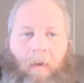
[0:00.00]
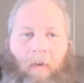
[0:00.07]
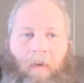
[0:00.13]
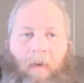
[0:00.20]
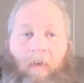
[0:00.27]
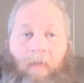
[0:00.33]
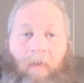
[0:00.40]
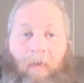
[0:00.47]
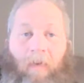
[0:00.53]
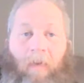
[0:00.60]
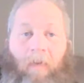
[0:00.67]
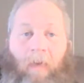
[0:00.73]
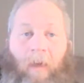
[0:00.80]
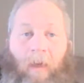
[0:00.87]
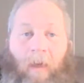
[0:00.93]
looking for
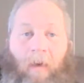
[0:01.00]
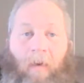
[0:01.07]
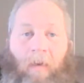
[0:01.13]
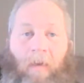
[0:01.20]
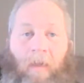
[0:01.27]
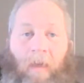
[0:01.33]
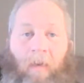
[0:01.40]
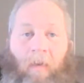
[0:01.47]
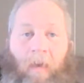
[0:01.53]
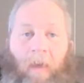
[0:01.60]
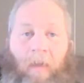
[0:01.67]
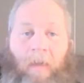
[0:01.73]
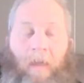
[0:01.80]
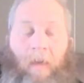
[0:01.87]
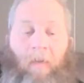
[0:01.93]
our videos that
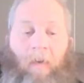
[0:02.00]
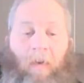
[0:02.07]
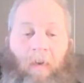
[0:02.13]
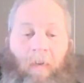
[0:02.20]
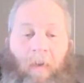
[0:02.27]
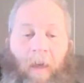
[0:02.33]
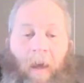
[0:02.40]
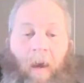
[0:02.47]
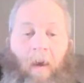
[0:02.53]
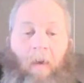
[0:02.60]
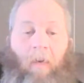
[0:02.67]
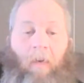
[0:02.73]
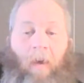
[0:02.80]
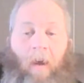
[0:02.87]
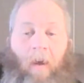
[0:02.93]
we said we're going to be
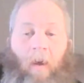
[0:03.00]
out,